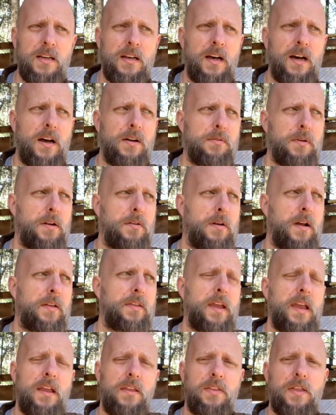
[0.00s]
Right around
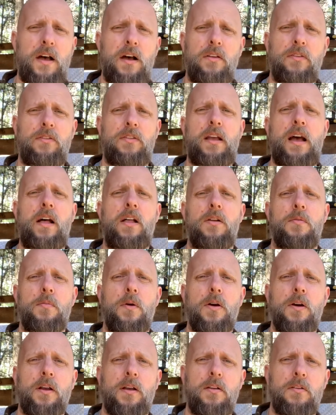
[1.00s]
the $8,000
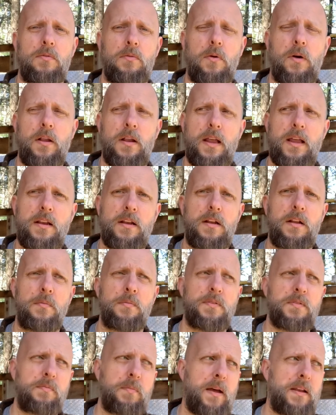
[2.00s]
mark is what ended up
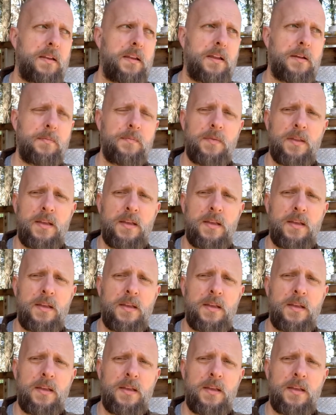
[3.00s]
spending.